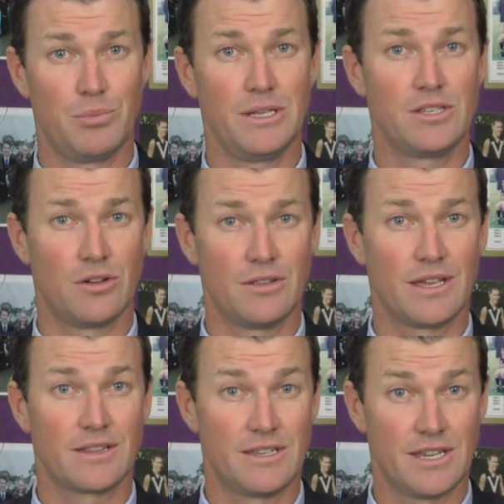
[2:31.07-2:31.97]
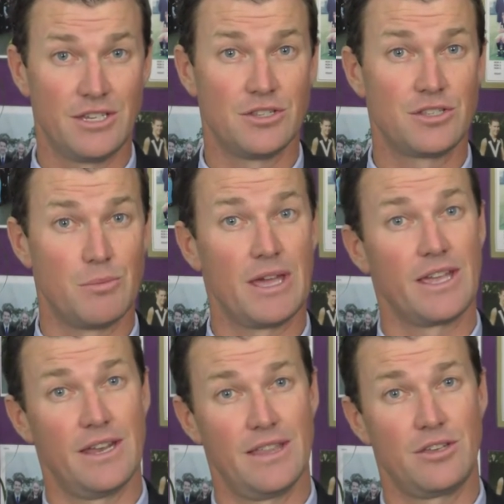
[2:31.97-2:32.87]
please contact the teachers to make
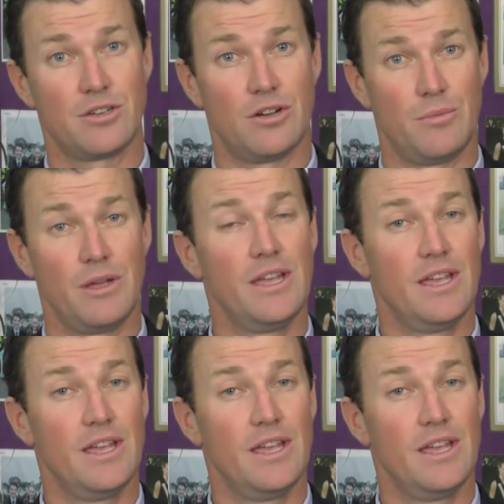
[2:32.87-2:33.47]
another time